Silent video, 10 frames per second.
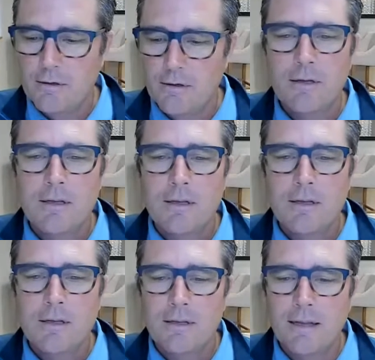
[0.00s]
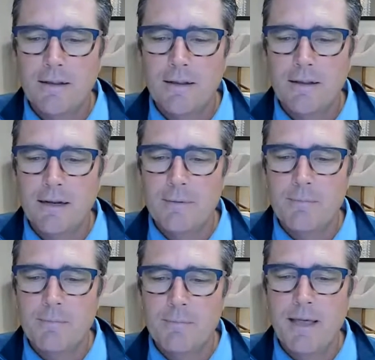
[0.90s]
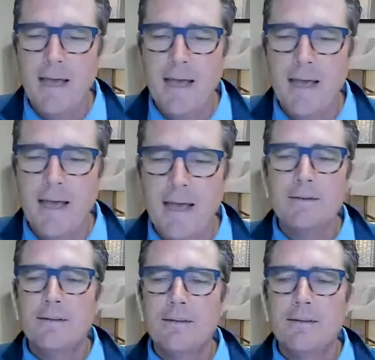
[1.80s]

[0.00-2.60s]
and then I'll keep that. All right, you can go away.